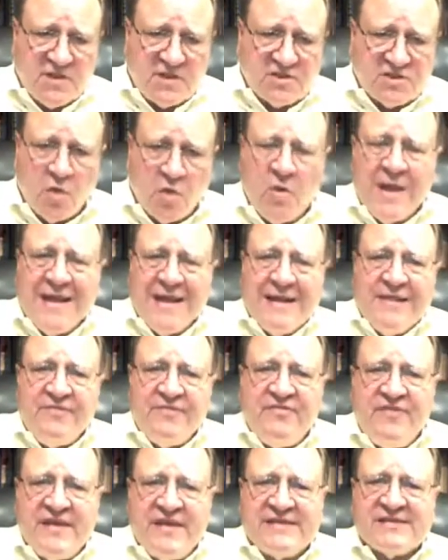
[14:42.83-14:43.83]
So
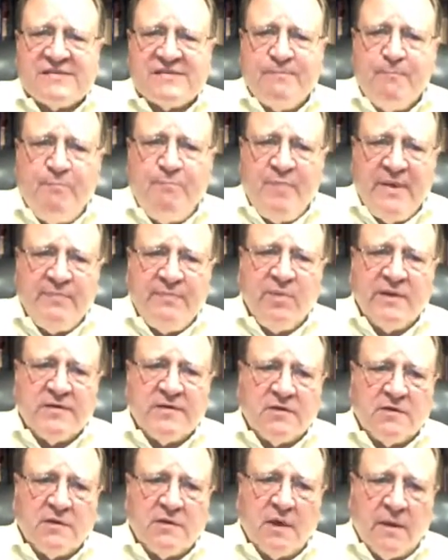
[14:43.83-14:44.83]
this
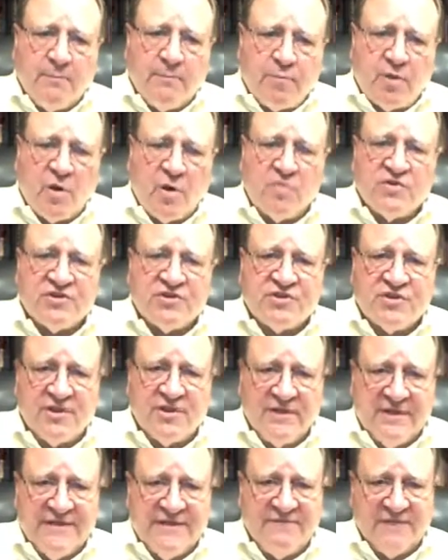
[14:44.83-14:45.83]
biblical approach to
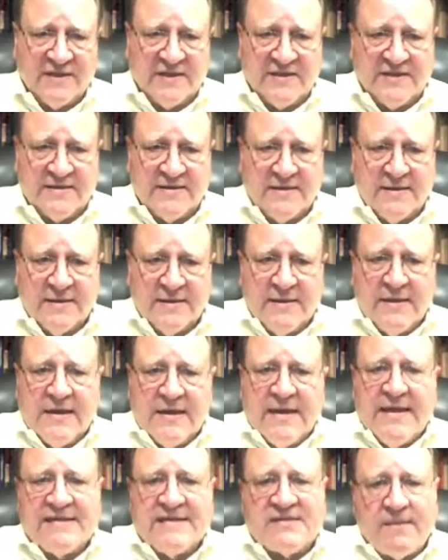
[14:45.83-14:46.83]
living
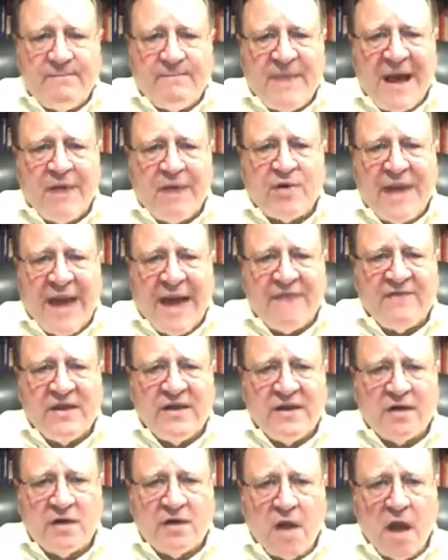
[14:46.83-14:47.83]
is about
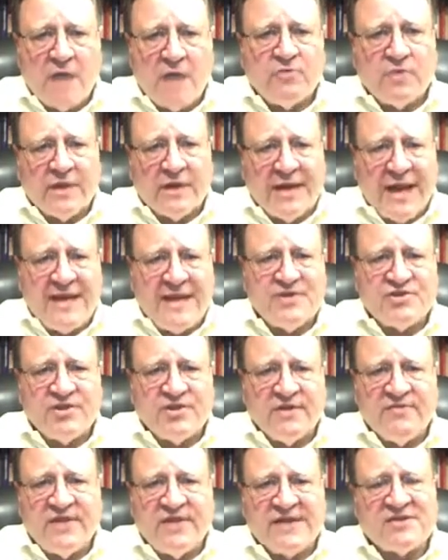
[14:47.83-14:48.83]
having a
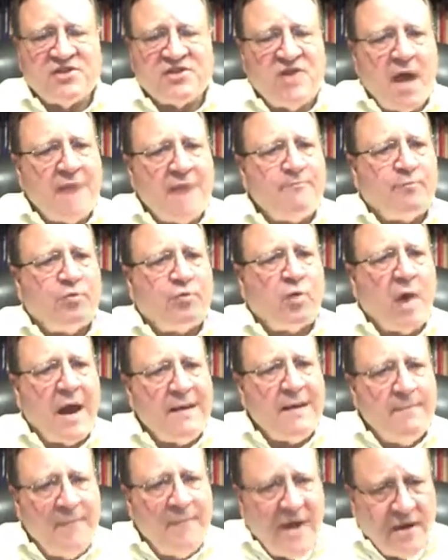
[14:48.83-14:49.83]
congregation that's not
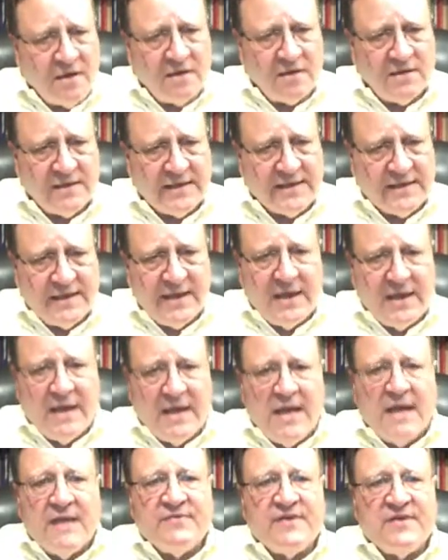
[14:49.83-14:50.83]
primarily
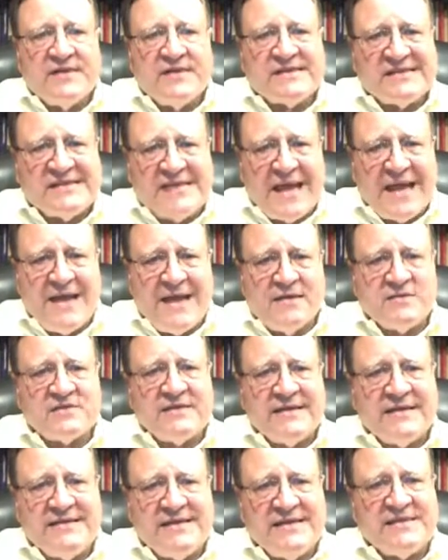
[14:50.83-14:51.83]
the
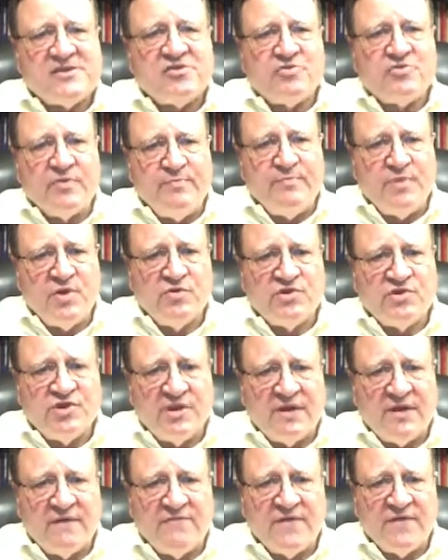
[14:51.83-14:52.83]
sales and
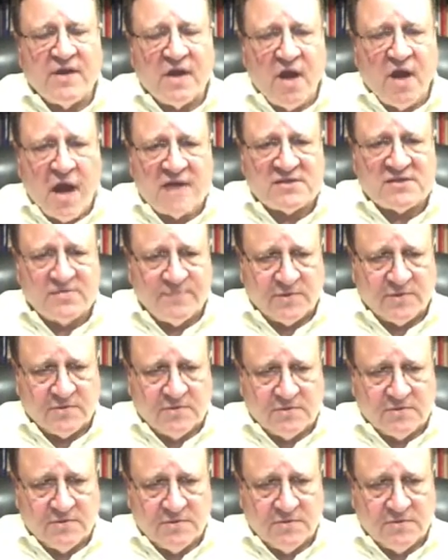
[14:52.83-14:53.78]
distribution of the gospel,